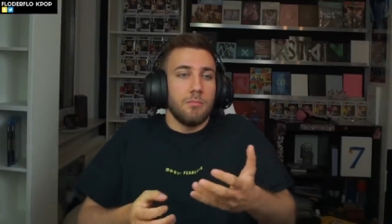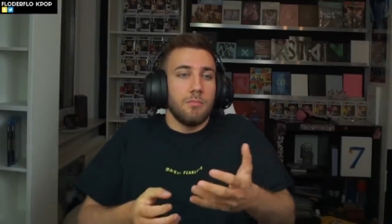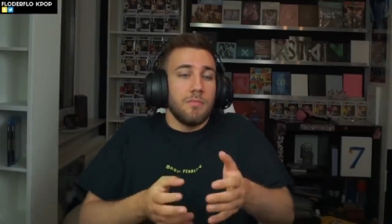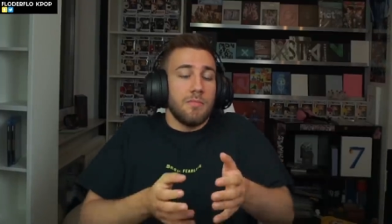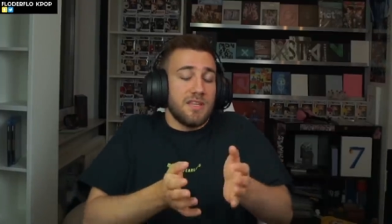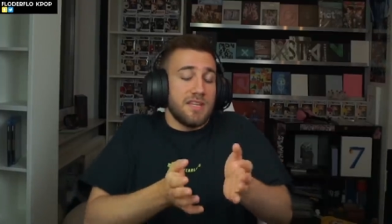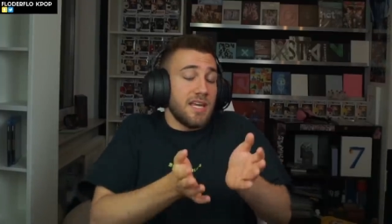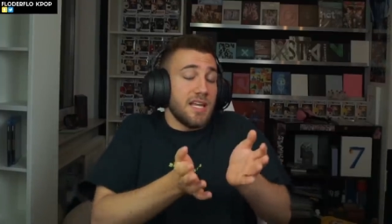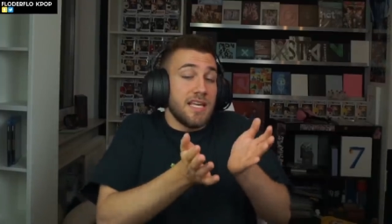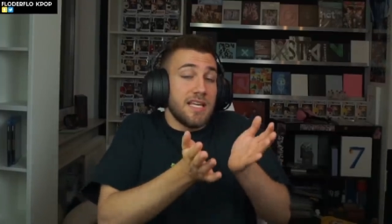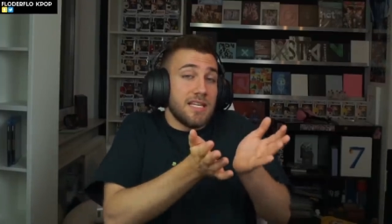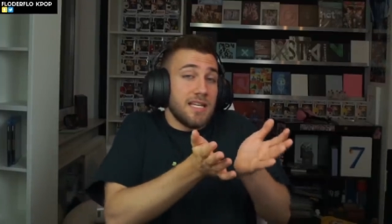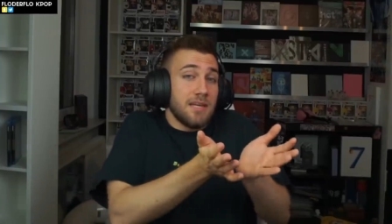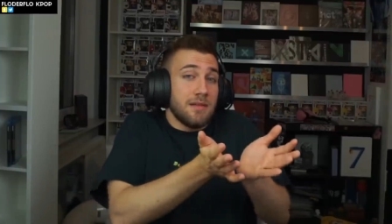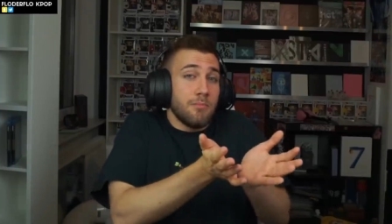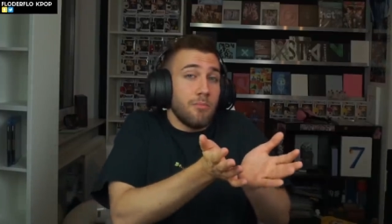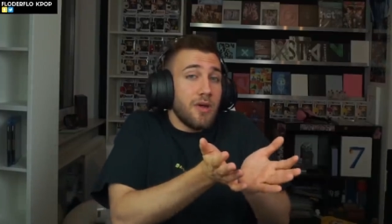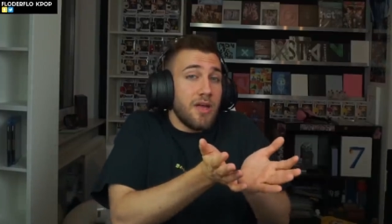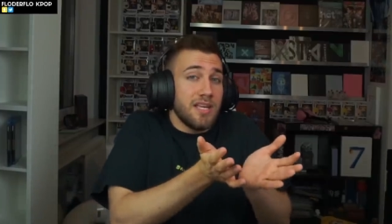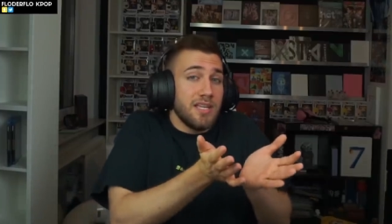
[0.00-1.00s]

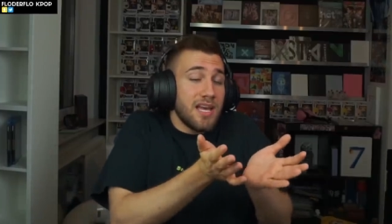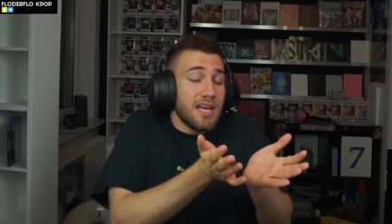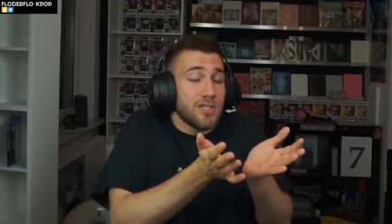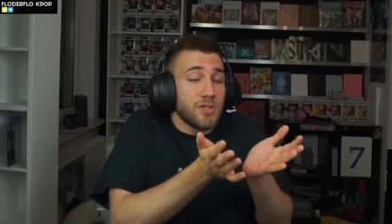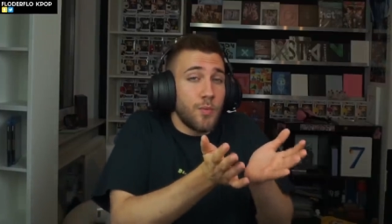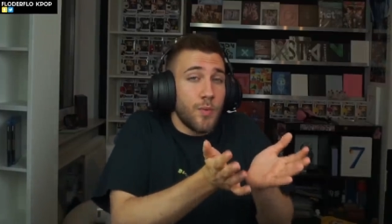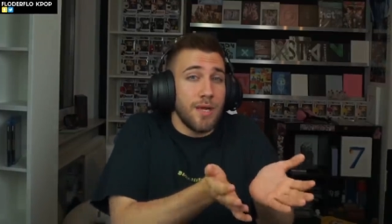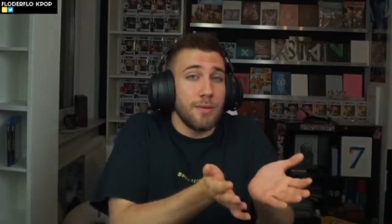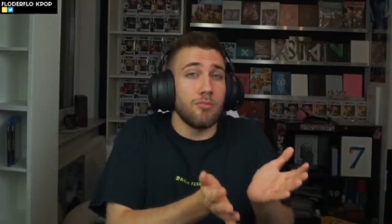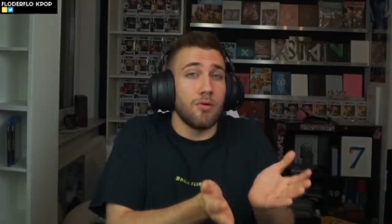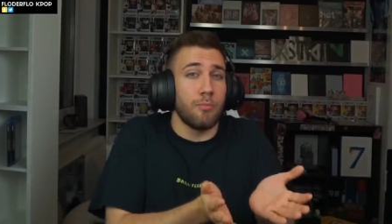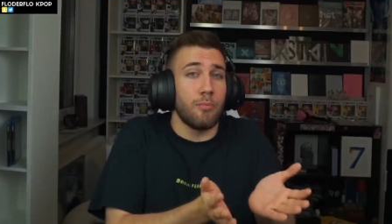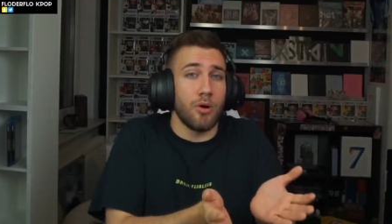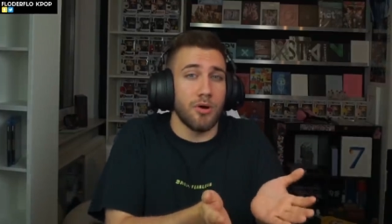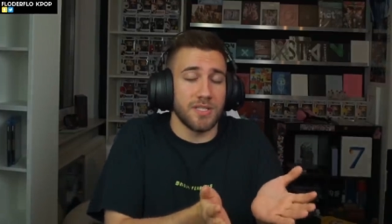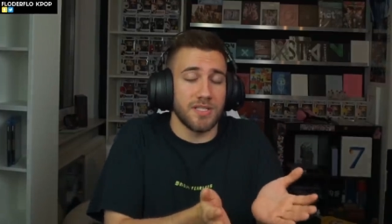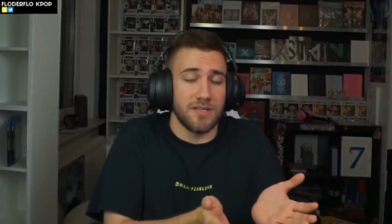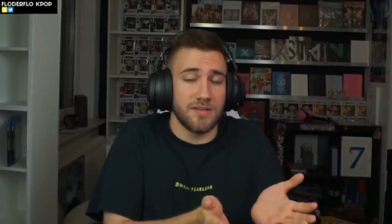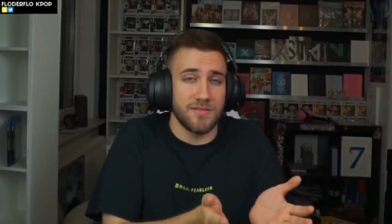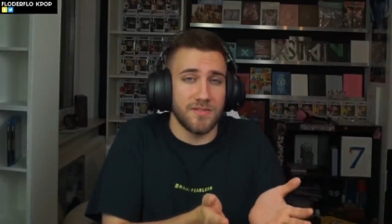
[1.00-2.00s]
it has way more
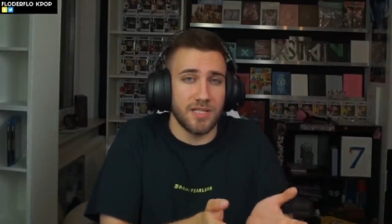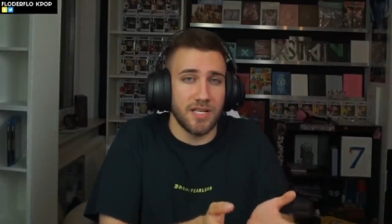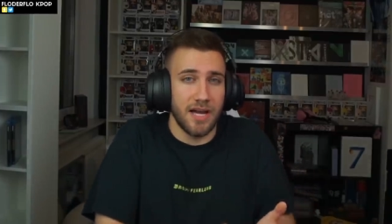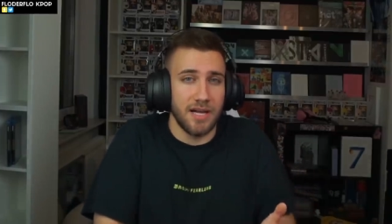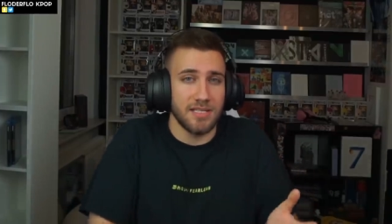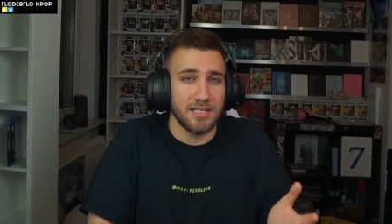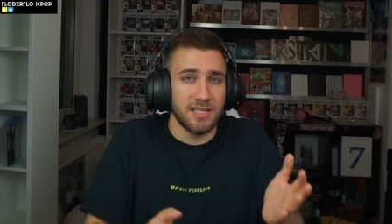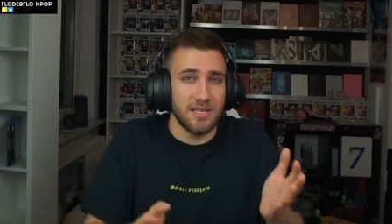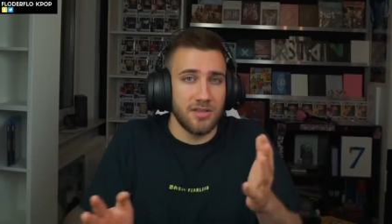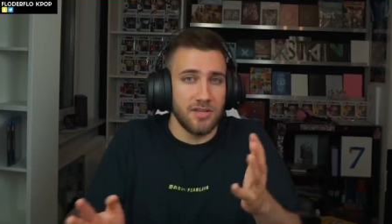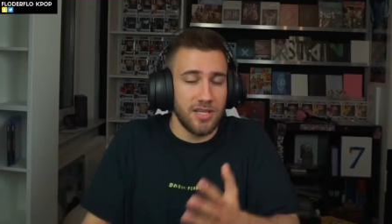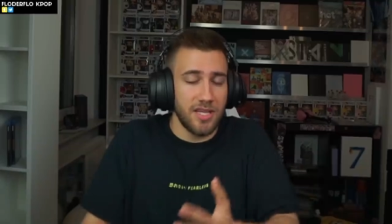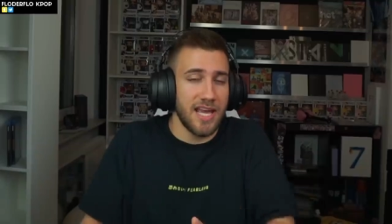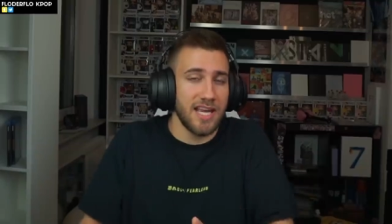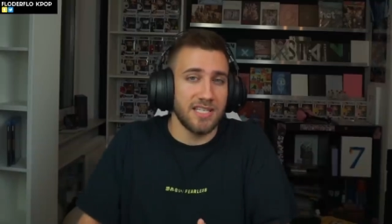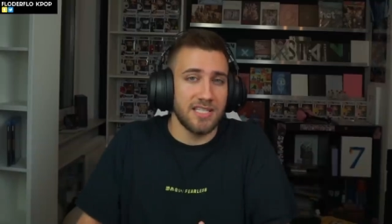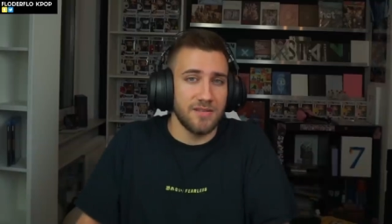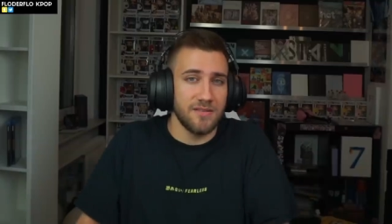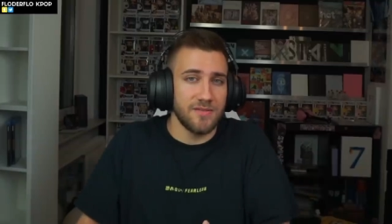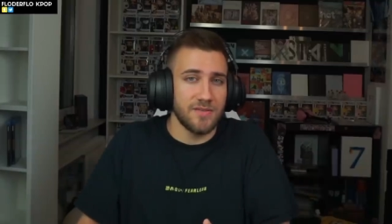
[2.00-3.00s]
positive sides than
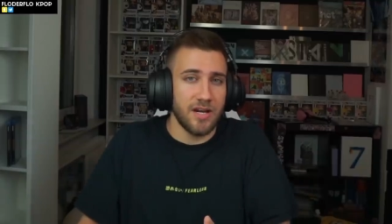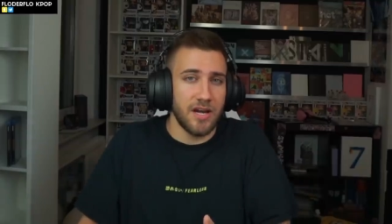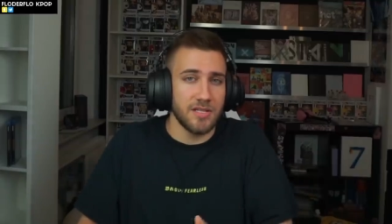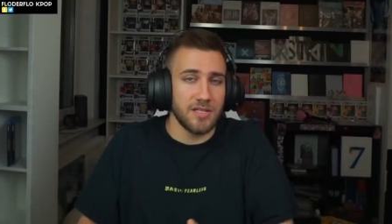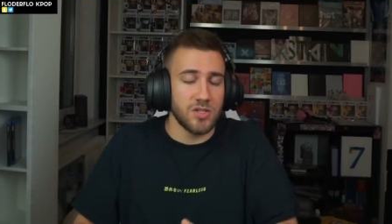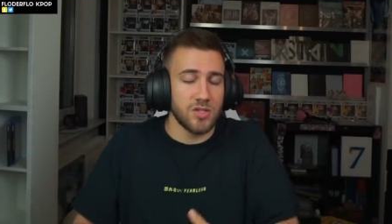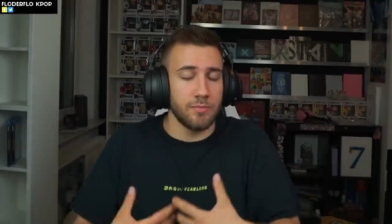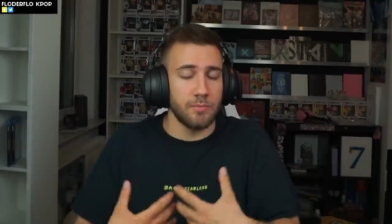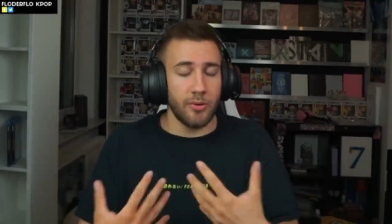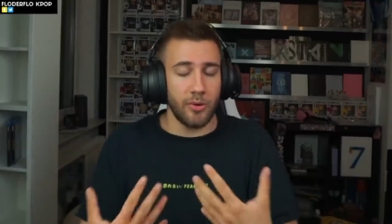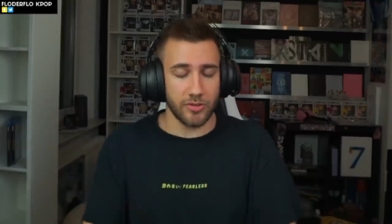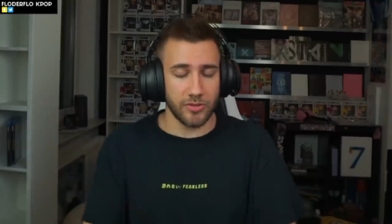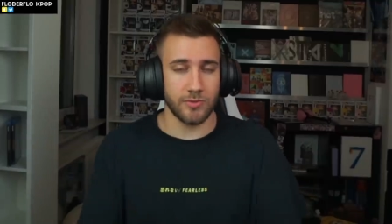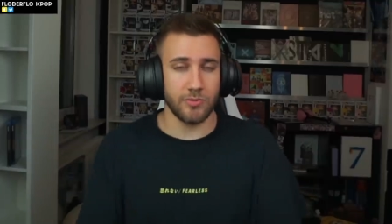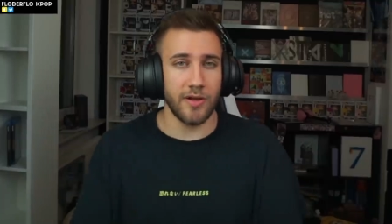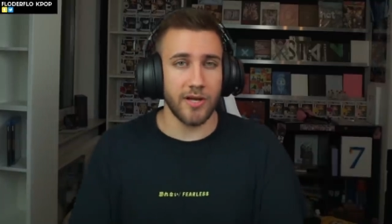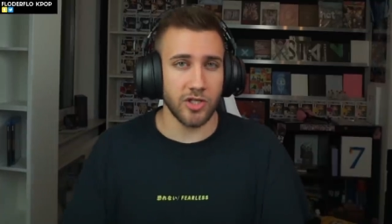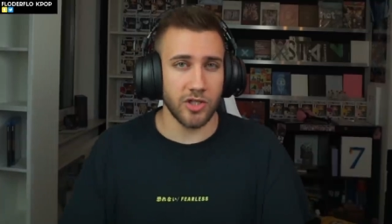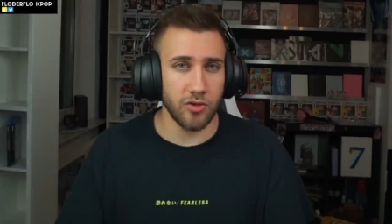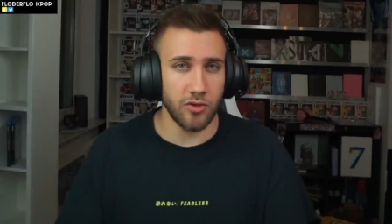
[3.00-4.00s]
negative sides to post the
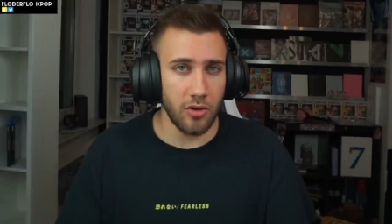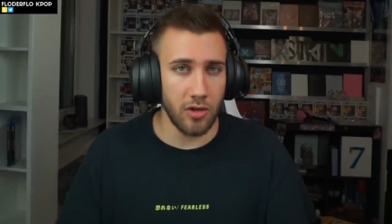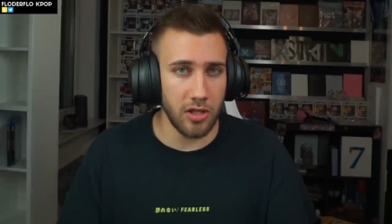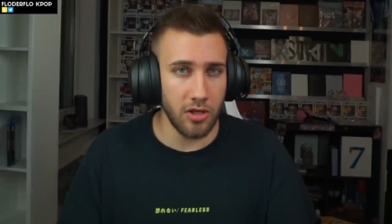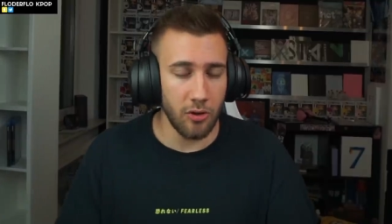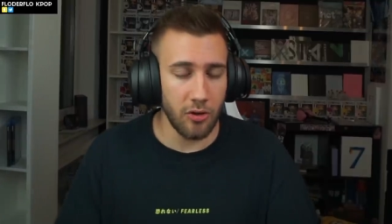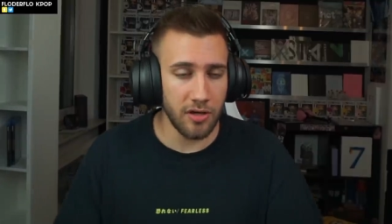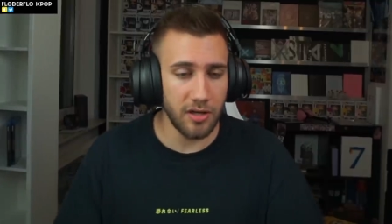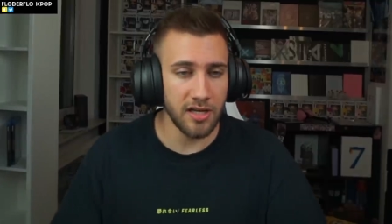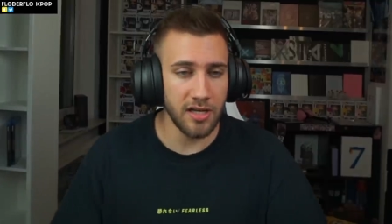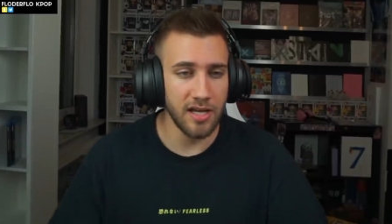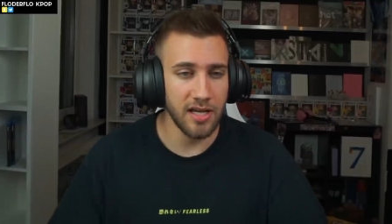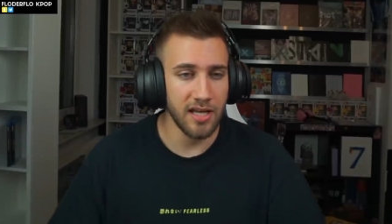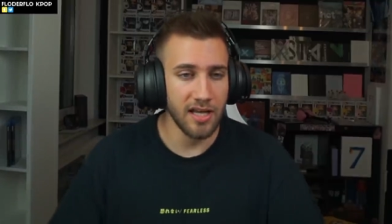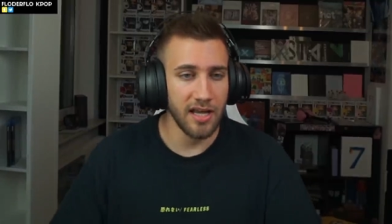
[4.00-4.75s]
reaction early on.